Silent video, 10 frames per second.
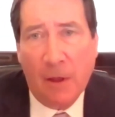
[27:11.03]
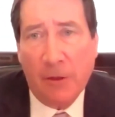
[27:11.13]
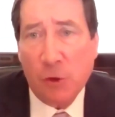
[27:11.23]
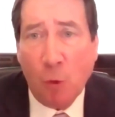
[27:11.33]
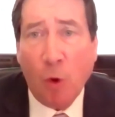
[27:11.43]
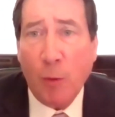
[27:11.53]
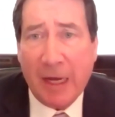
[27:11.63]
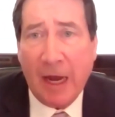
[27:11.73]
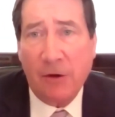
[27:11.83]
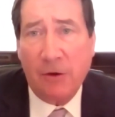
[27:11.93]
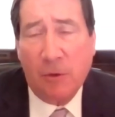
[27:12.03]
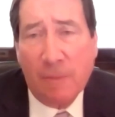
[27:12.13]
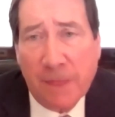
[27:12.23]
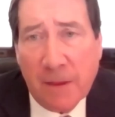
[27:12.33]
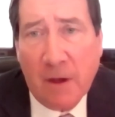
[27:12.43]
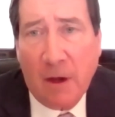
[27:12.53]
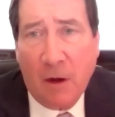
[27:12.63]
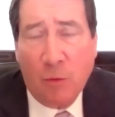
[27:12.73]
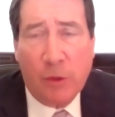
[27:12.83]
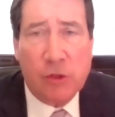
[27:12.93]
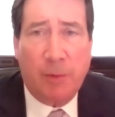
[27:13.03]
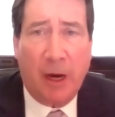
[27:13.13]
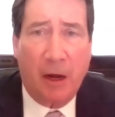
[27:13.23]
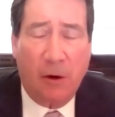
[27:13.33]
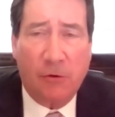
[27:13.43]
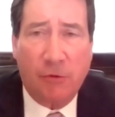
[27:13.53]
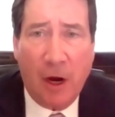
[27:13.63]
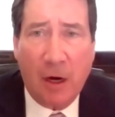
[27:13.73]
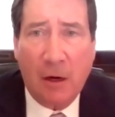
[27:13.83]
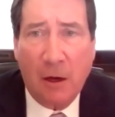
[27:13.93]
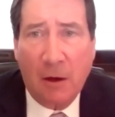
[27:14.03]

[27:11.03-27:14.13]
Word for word: There's more we can do uh, with Japan on trade,